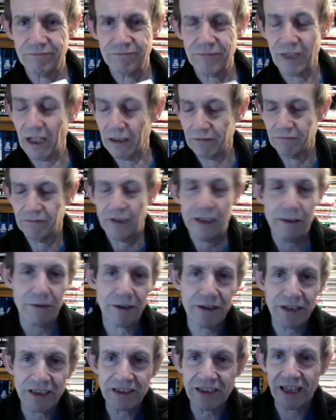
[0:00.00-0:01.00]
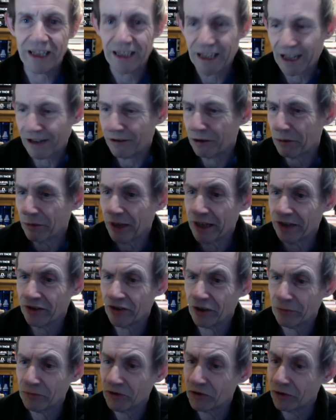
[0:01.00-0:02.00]
No, anyway, let's get carried away in
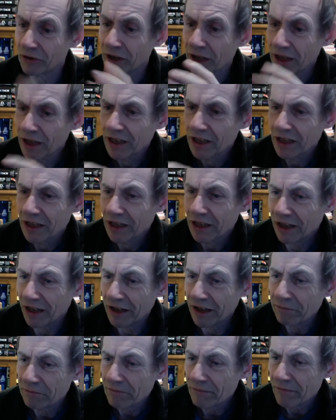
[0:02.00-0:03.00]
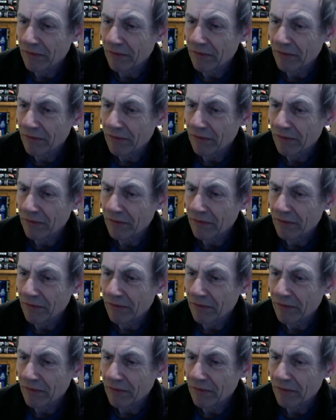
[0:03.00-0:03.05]
terms of storyline.